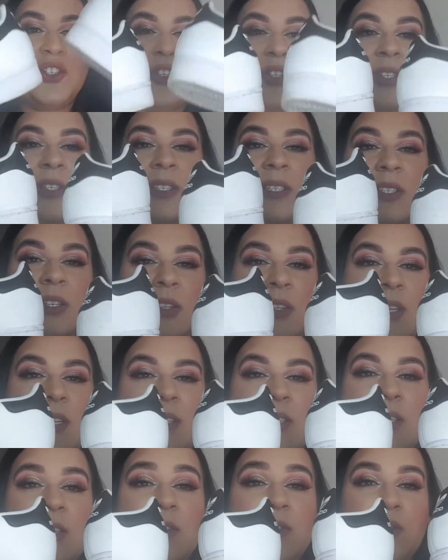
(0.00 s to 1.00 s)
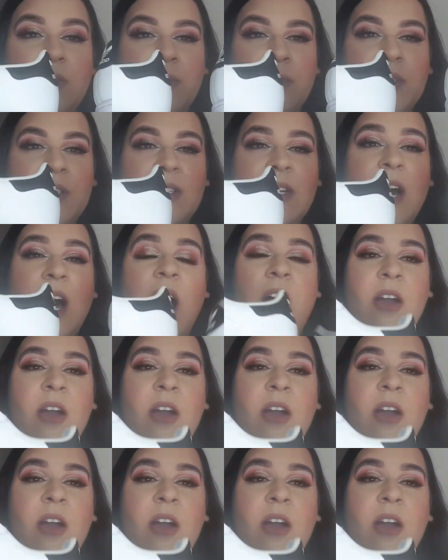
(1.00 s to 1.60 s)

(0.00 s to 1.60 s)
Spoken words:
shoes. So these are the Superstar.